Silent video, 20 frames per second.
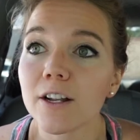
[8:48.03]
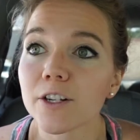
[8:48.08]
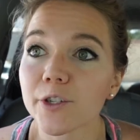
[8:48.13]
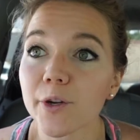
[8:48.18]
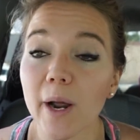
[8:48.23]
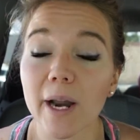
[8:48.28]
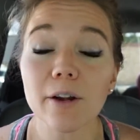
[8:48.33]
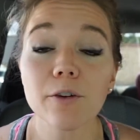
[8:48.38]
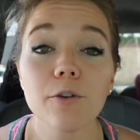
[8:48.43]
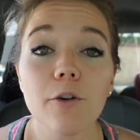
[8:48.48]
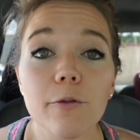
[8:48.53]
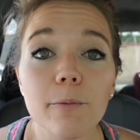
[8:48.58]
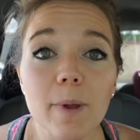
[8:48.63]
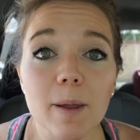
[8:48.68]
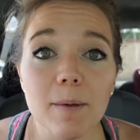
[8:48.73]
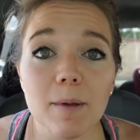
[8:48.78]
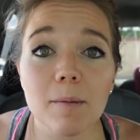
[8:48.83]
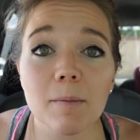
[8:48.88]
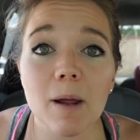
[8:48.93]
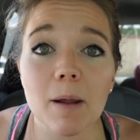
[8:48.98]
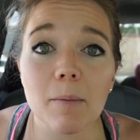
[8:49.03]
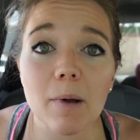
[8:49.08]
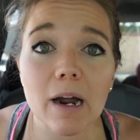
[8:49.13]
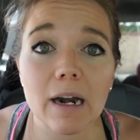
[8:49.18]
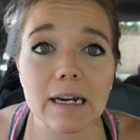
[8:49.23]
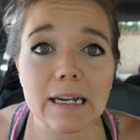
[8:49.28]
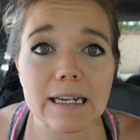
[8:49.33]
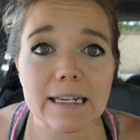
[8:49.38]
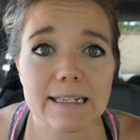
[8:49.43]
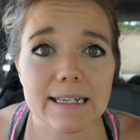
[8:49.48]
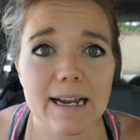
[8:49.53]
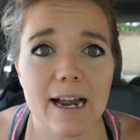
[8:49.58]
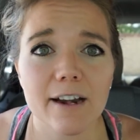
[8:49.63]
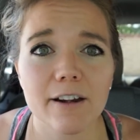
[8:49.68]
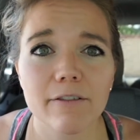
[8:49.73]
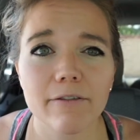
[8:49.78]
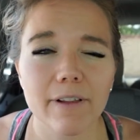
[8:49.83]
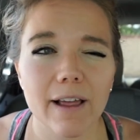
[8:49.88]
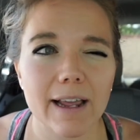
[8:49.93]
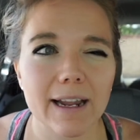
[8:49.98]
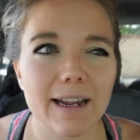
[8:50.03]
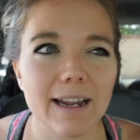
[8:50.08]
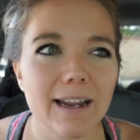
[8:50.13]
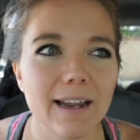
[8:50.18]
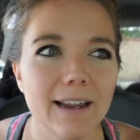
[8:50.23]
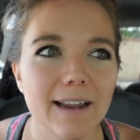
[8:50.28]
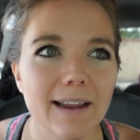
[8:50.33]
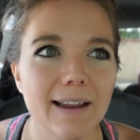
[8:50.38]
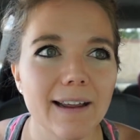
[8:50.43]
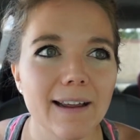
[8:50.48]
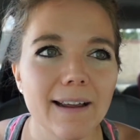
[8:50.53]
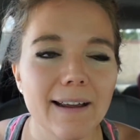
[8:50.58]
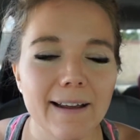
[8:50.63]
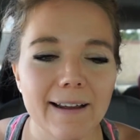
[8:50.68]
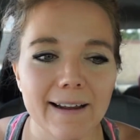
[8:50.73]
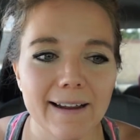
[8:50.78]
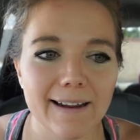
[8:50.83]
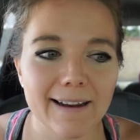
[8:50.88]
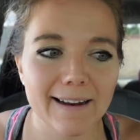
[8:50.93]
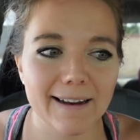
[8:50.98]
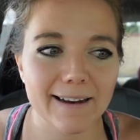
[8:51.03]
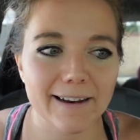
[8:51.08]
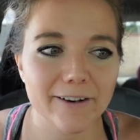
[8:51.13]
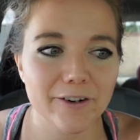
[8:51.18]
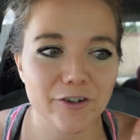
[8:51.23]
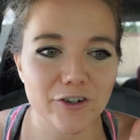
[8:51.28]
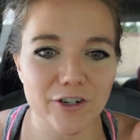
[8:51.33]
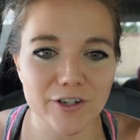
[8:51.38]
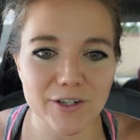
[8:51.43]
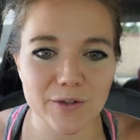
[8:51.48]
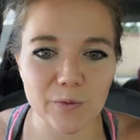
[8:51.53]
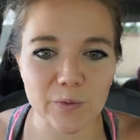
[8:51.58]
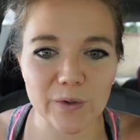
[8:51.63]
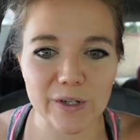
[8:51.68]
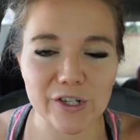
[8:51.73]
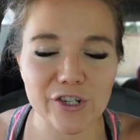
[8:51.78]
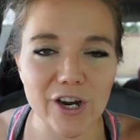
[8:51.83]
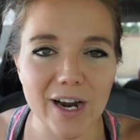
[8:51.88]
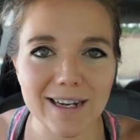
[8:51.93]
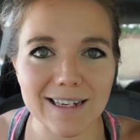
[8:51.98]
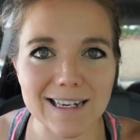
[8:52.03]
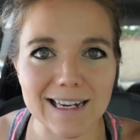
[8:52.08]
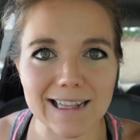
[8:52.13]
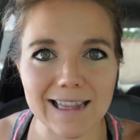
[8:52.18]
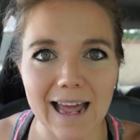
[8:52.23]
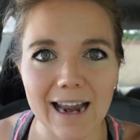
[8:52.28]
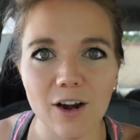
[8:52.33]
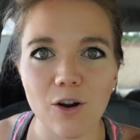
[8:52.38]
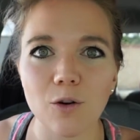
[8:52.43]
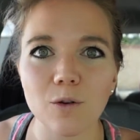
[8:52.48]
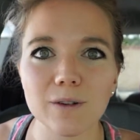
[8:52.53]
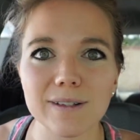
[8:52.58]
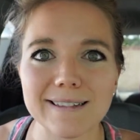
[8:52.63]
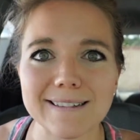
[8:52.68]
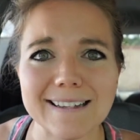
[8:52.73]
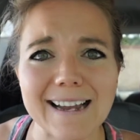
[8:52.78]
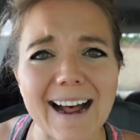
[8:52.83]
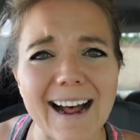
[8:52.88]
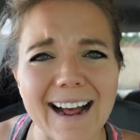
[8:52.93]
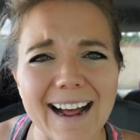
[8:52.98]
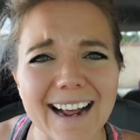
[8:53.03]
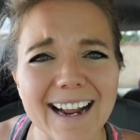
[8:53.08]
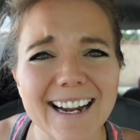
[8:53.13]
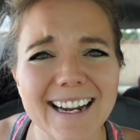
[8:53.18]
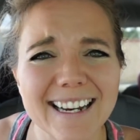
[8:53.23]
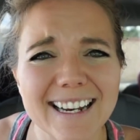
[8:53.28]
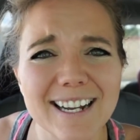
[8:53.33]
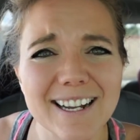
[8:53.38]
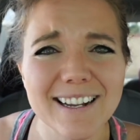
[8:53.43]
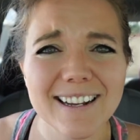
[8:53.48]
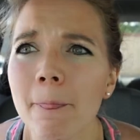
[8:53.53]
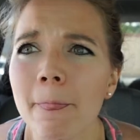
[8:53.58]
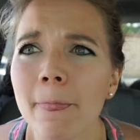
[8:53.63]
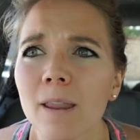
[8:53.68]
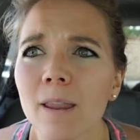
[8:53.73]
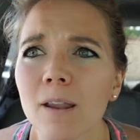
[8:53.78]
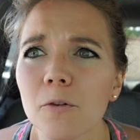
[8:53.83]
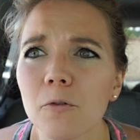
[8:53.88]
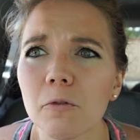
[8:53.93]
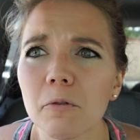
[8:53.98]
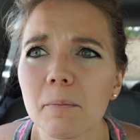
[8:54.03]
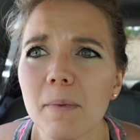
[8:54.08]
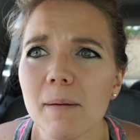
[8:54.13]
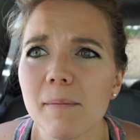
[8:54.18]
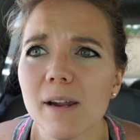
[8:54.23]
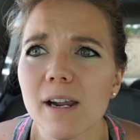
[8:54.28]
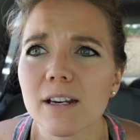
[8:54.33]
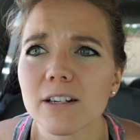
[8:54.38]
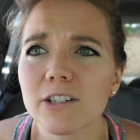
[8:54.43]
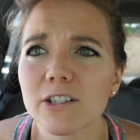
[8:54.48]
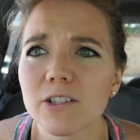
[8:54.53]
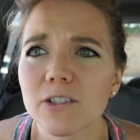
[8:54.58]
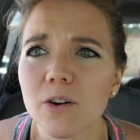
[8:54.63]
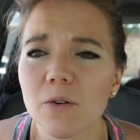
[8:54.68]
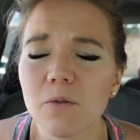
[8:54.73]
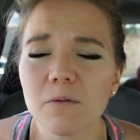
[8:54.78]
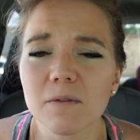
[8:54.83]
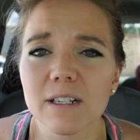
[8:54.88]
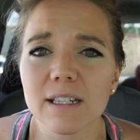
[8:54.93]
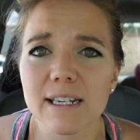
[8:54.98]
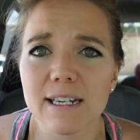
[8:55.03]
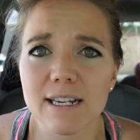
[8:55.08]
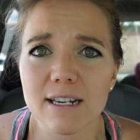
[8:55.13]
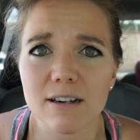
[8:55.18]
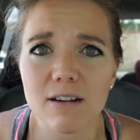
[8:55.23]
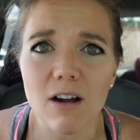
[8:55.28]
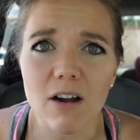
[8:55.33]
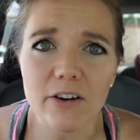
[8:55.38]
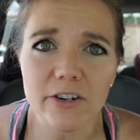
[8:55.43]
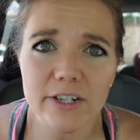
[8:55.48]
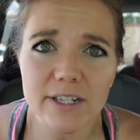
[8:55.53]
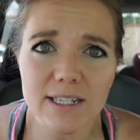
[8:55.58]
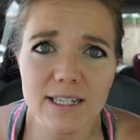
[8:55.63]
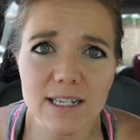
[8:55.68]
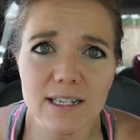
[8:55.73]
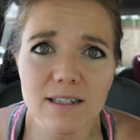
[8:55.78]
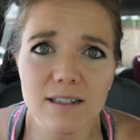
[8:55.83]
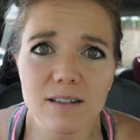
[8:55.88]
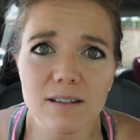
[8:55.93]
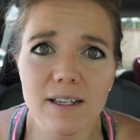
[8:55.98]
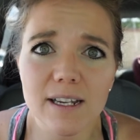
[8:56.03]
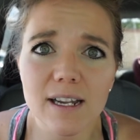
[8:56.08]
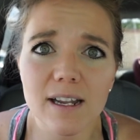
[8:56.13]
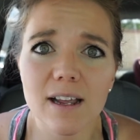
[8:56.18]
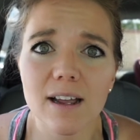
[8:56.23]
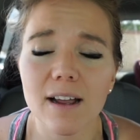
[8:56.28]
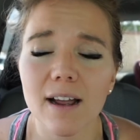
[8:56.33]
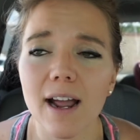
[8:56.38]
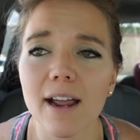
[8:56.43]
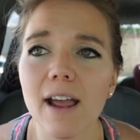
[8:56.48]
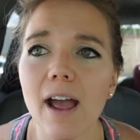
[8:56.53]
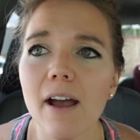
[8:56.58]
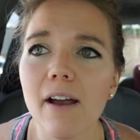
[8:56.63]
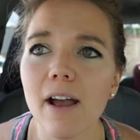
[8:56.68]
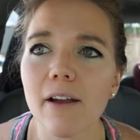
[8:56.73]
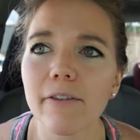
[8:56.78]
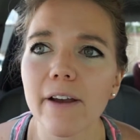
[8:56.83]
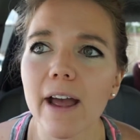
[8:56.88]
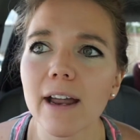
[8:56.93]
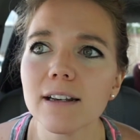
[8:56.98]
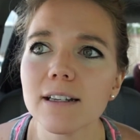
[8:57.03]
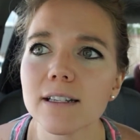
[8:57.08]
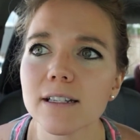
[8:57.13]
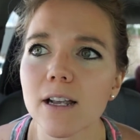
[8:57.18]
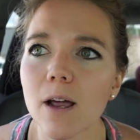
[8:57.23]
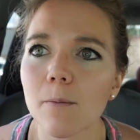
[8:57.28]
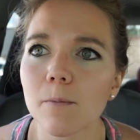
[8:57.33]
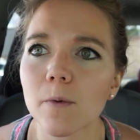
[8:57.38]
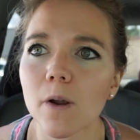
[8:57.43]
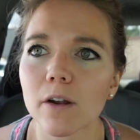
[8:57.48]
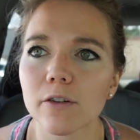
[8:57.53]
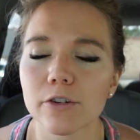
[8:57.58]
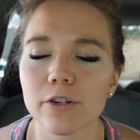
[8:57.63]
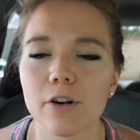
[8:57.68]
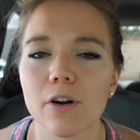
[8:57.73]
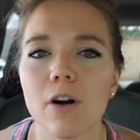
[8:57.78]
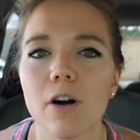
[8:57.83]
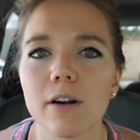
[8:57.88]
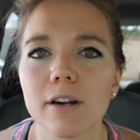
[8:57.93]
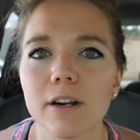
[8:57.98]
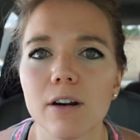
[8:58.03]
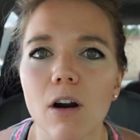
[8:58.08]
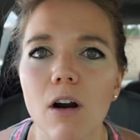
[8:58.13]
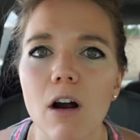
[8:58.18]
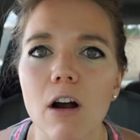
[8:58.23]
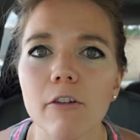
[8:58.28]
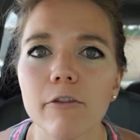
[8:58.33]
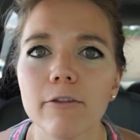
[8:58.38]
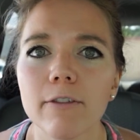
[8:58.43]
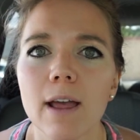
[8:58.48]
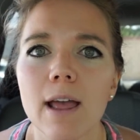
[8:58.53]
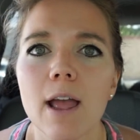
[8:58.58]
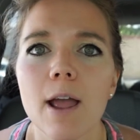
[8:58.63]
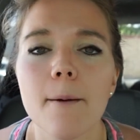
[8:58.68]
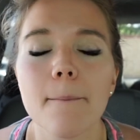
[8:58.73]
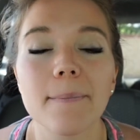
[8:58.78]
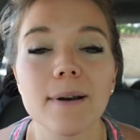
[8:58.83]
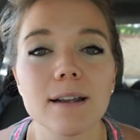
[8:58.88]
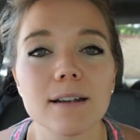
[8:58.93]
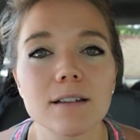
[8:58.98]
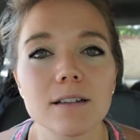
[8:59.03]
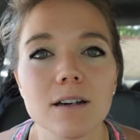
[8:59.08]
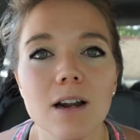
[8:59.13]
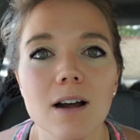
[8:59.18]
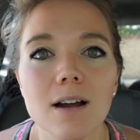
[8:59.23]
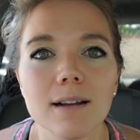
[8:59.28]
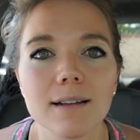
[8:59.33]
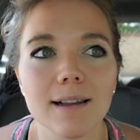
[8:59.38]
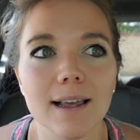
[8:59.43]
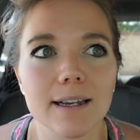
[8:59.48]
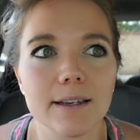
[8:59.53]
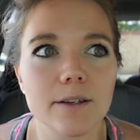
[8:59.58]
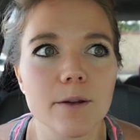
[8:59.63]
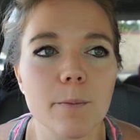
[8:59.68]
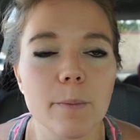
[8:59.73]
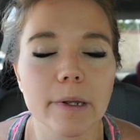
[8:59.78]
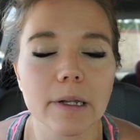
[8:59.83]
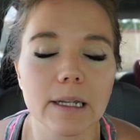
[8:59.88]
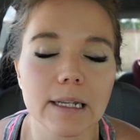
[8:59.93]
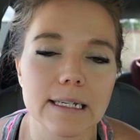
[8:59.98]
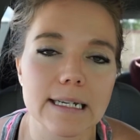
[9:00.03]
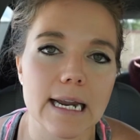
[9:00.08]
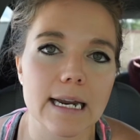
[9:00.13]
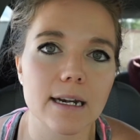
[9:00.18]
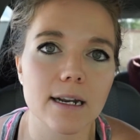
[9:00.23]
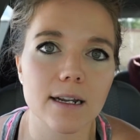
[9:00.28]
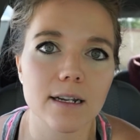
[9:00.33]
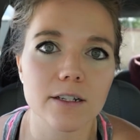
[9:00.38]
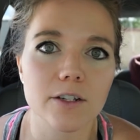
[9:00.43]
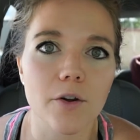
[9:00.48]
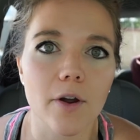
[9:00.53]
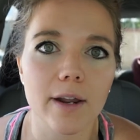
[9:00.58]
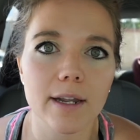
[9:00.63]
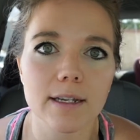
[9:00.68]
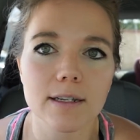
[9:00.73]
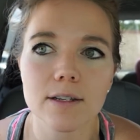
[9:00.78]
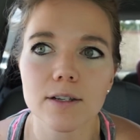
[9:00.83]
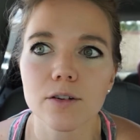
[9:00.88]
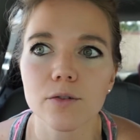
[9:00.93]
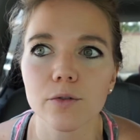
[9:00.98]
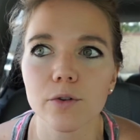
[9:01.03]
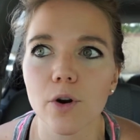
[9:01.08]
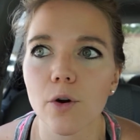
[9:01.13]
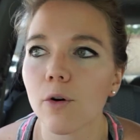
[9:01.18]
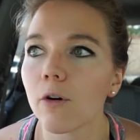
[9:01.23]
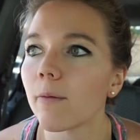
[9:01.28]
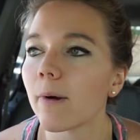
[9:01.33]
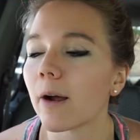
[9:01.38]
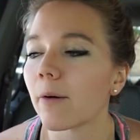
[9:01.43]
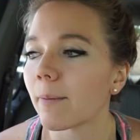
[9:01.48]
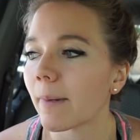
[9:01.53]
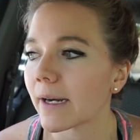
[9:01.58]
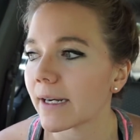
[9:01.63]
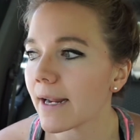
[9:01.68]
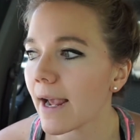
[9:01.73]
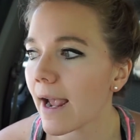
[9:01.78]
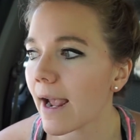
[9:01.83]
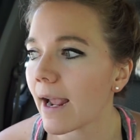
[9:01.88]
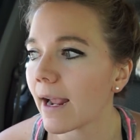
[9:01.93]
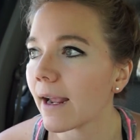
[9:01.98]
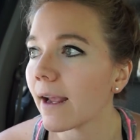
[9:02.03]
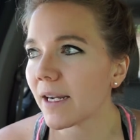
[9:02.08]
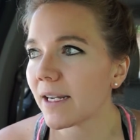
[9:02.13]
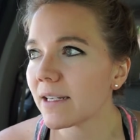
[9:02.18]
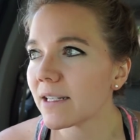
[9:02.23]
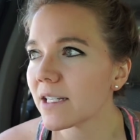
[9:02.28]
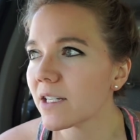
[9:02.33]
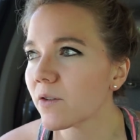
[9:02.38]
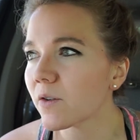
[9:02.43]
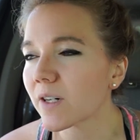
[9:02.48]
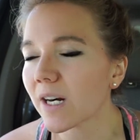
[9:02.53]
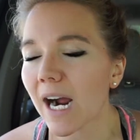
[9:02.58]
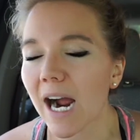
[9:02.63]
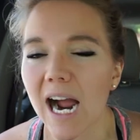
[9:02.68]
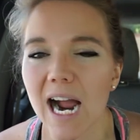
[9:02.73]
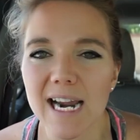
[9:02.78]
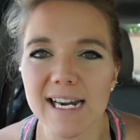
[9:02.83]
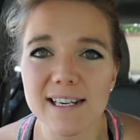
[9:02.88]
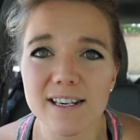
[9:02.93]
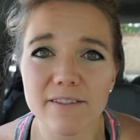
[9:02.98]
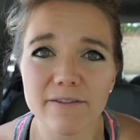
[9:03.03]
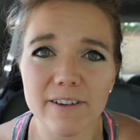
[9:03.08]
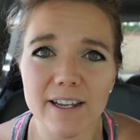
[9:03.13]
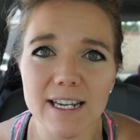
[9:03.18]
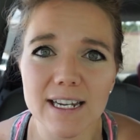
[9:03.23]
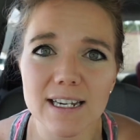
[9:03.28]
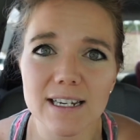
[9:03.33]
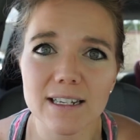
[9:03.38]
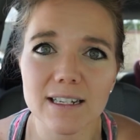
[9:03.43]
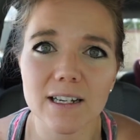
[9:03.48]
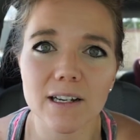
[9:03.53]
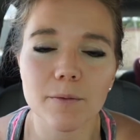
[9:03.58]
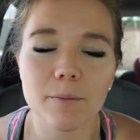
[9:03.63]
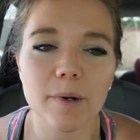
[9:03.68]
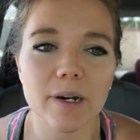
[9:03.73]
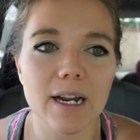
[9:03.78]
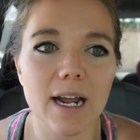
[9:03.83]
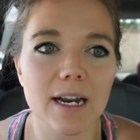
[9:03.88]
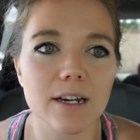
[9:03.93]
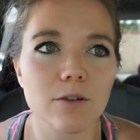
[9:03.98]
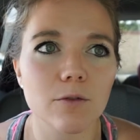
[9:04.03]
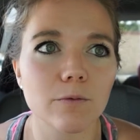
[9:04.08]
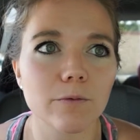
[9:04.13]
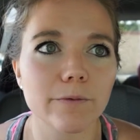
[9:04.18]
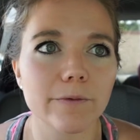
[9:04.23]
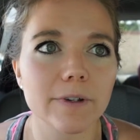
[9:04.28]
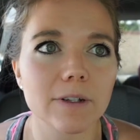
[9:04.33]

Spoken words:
So I don't know if maybe my body is kind of like just rejecting that whole side, or maybe I just don't really get nauseous easily. I've had some nausea on and off, but it's not like debilitating. So I can still go about my day. I can still kind of eat, but I don't